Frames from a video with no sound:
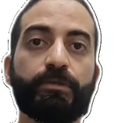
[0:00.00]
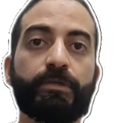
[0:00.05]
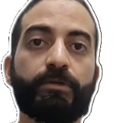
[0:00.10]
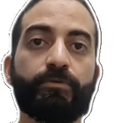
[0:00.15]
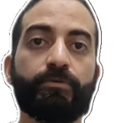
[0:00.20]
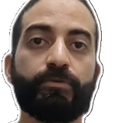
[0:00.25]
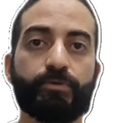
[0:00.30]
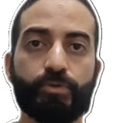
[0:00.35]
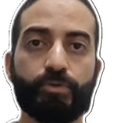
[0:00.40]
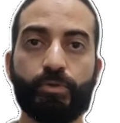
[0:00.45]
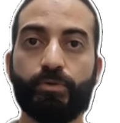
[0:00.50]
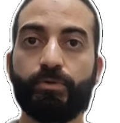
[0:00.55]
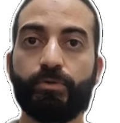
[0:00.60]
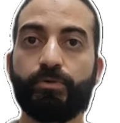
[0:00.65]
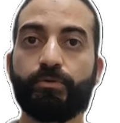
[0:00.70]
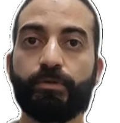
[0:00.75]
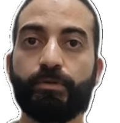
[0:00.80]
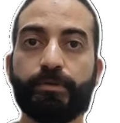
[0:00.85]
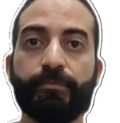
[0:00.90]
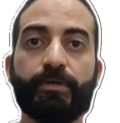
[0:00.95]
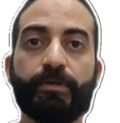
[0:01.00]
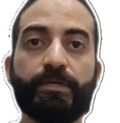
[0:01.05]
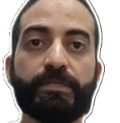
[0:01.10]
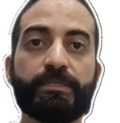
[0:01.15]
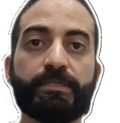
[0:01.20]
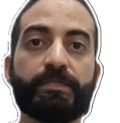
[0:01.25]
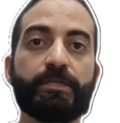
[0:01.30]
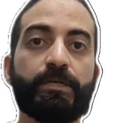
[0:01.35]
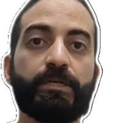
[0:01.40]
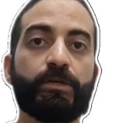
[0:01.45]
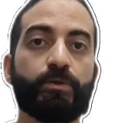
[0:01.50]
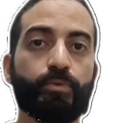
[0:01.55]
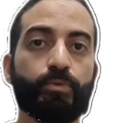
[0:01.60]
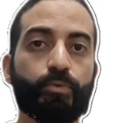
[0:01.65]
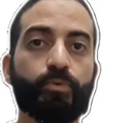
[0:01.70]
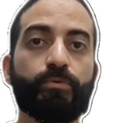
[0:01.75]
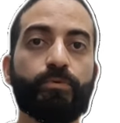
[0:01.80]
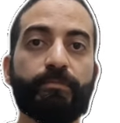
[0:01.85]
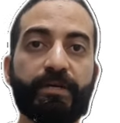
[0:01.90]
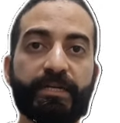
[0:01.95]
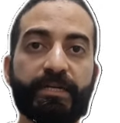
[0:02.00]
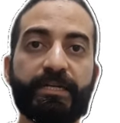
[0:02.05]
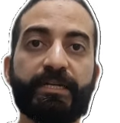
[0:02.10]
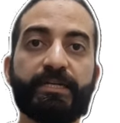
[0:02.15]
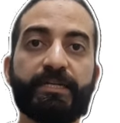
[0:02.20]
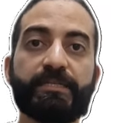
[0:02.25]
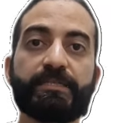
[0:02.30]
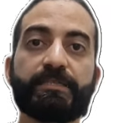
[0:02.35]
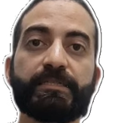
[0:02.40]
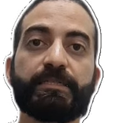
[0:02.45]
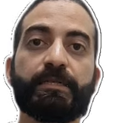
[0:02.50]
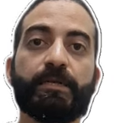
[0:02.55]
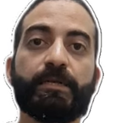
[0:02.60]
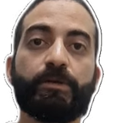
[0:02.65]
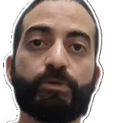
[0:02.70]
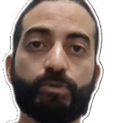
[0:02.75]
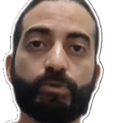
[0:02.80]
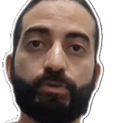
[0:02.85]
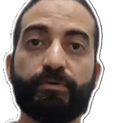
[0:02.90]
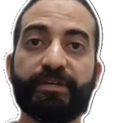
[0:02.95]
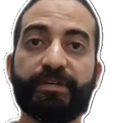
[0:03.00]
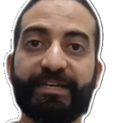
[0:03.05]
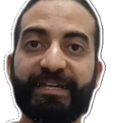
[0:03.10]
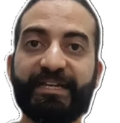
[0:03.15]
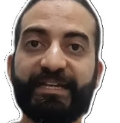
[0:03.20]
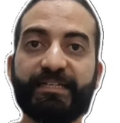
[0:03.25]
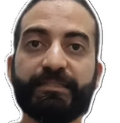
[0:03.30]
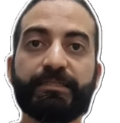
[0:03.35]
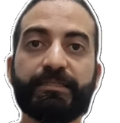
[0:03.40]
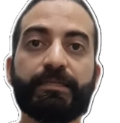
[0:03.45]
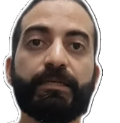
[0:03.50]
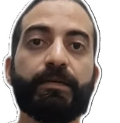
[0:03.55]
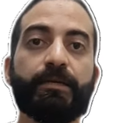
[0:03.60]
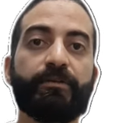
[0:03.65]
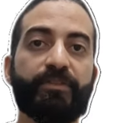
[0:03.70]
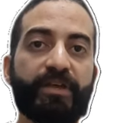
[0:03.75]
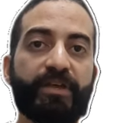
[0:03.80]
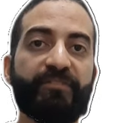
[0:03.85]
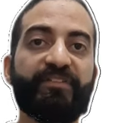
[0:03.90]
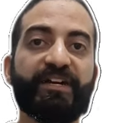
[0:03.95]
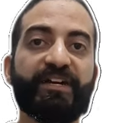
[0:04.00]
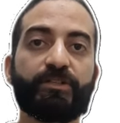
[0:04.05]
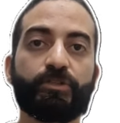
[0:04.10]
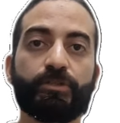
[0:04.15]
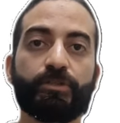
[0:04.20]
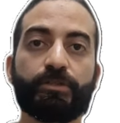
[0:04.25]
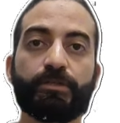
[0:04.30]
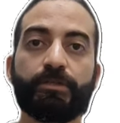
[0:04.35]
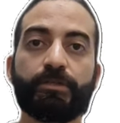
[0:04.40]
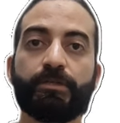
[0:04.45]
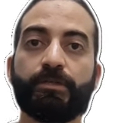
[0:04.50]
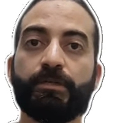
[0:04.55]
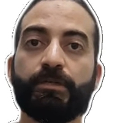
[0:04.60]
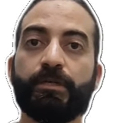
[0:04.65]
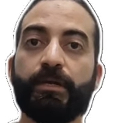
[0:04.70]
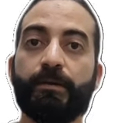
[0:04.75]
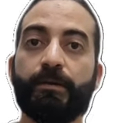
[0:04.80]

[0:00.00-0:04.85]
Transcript: So we must put minus, so we get the vector